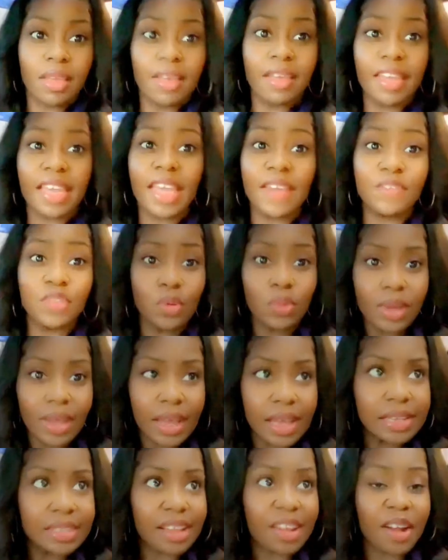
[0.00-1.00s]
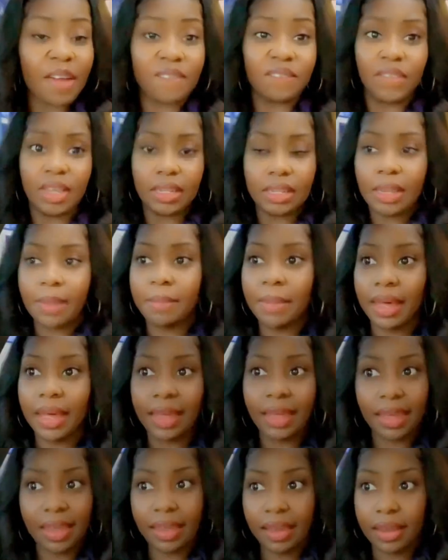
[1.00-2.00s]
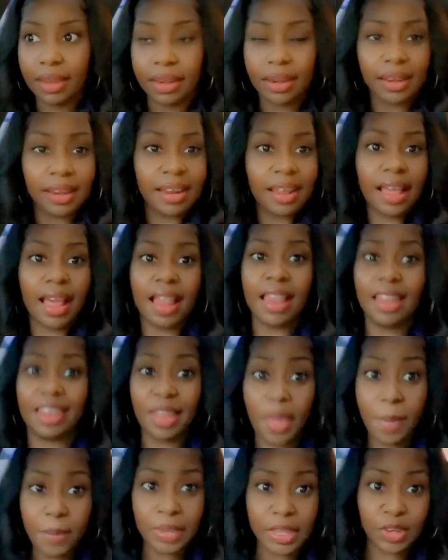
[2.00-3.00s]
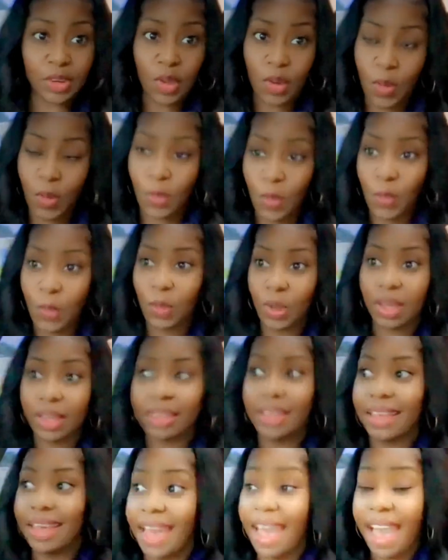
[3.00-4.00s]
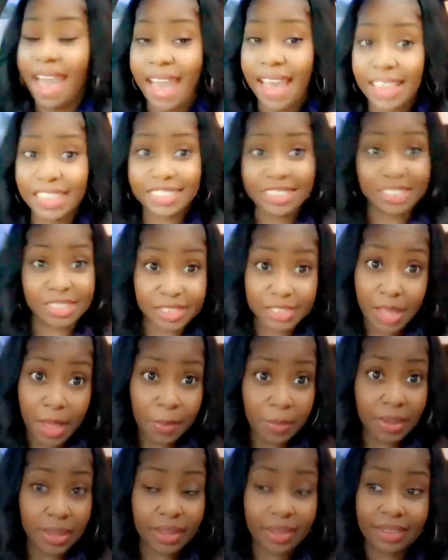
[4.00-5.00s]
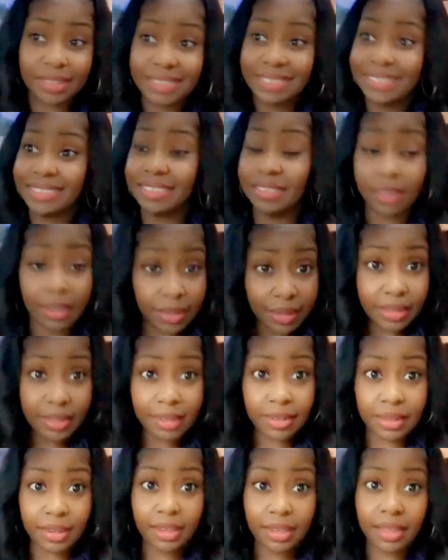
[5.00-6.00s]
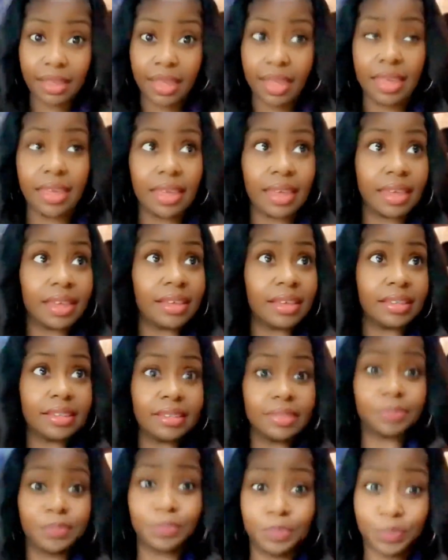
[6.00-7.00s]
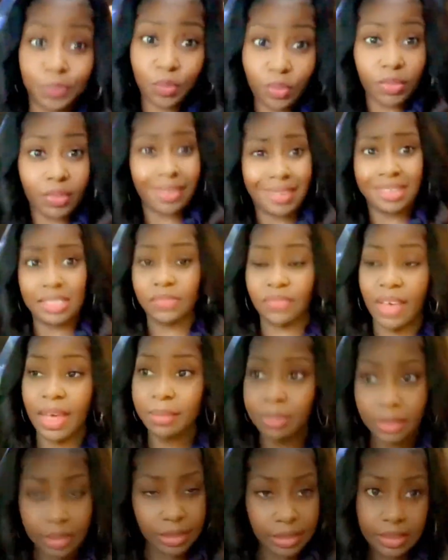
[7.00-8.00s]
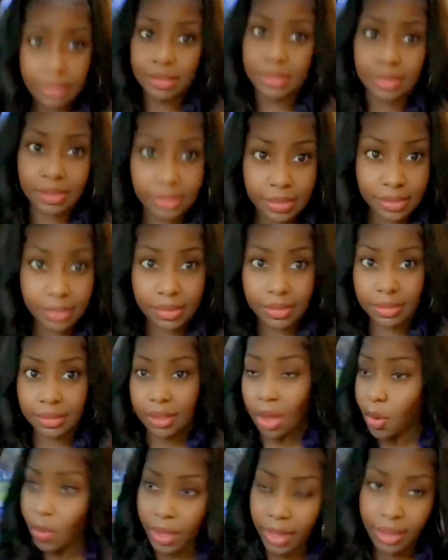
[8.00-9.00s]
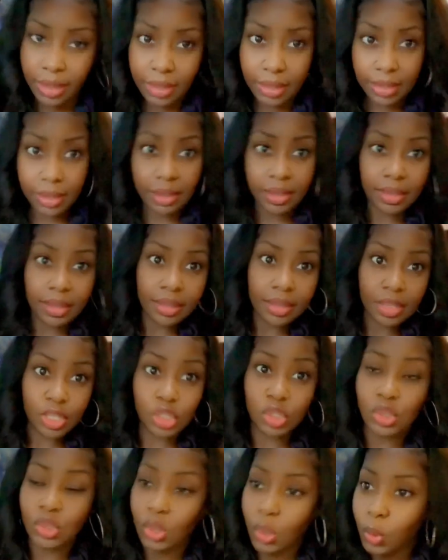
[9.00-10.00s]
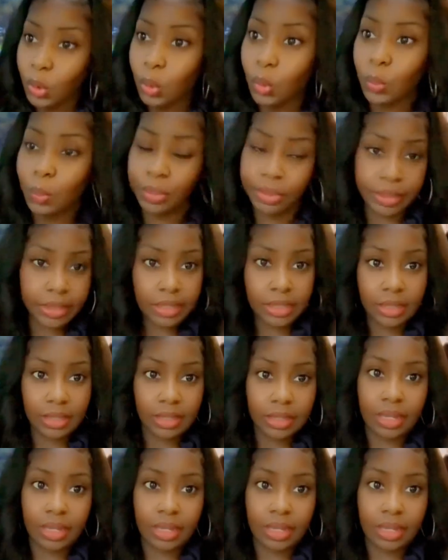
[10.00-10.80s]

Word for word: If you guys are feeling my hair, let me know. I just got my hair done and it's fabulous. Okay. So pretty.